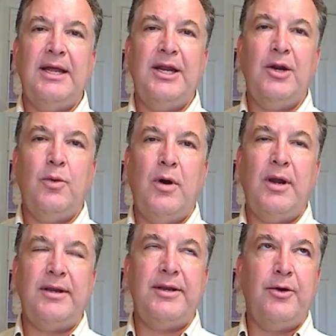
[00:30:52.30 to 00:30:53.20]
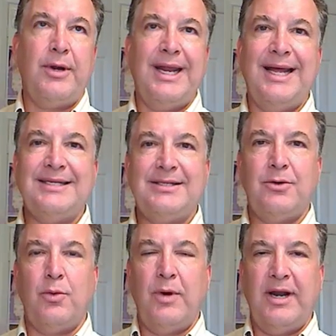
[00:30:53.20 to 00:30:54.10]
You don't want your
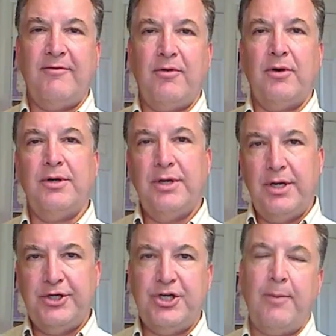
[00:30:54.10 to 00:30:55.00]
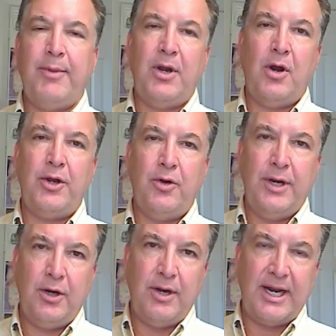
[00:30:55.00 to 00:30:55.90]
guest or whatever jumping
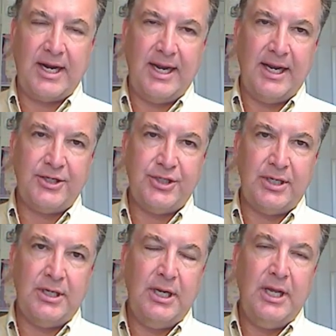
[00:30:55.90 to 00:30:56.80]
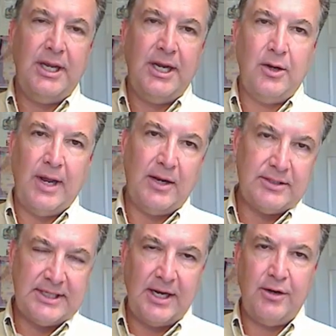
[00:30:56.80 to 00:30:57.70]
on your internet connection, you know,
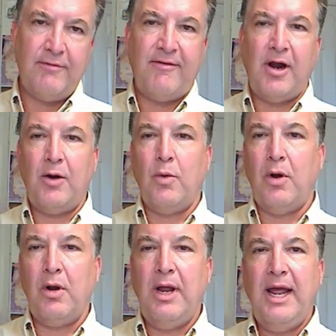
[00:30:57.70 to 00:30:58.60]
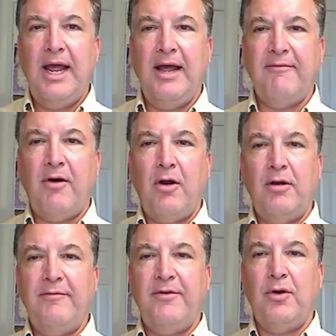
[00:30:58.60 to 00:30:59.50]
outside your firewall. Have
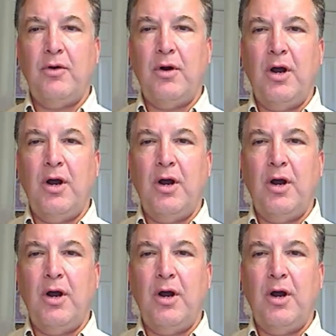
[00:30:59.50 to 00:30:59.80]
all of